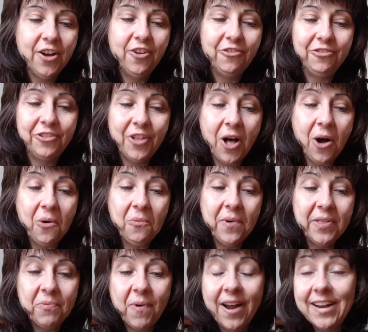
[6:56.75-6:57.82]
Flow
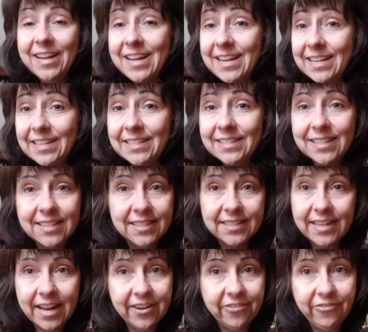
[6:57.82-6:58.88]
with what is
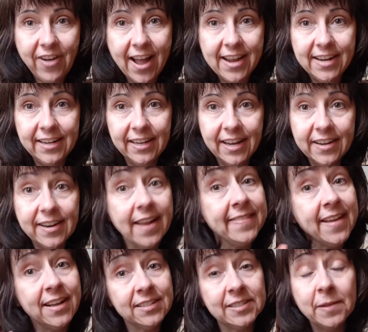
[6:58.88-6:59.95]
instead of fighting it. And
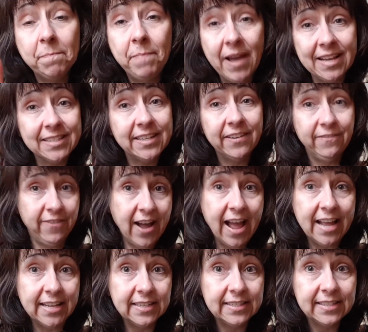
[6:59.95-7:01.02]
that's the best
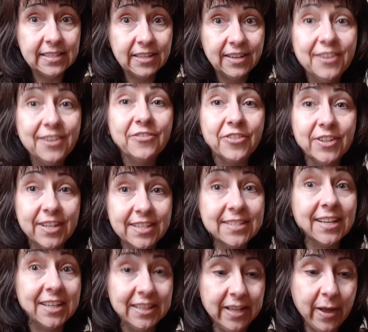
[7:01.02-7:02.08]
advice for this
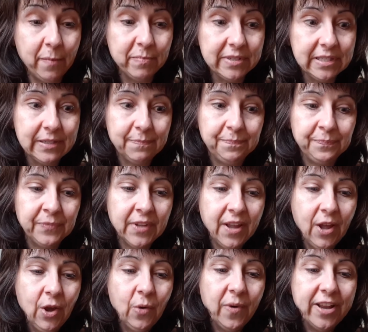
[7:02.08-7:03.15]
eclipse.
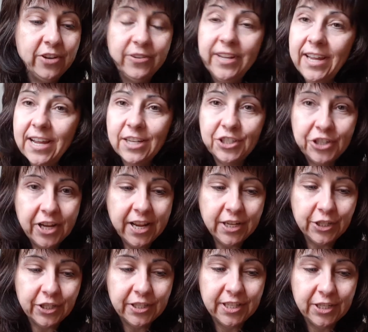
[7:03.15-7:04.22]
When you can't change
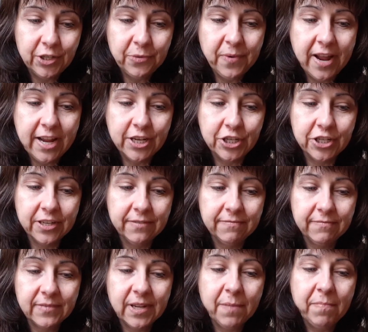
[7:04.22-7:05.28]
a
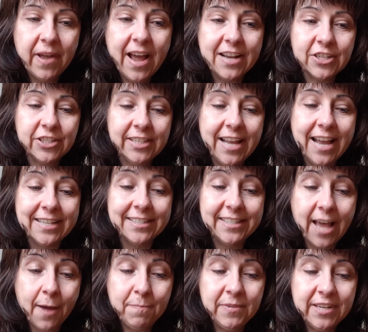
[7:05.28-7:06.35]
situation, compassionately
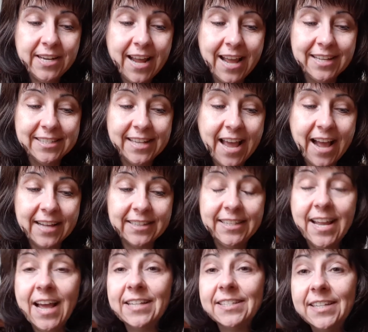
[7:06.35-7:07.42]
accept it exactly
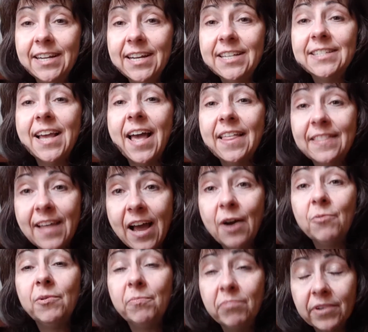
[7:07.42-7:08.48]
as it is, and that
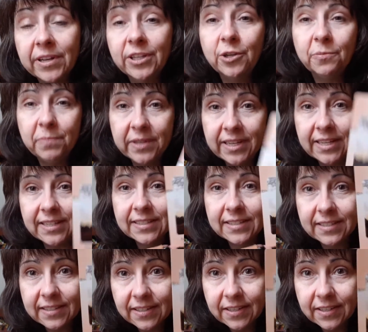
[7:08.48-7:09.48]
will bring you peace.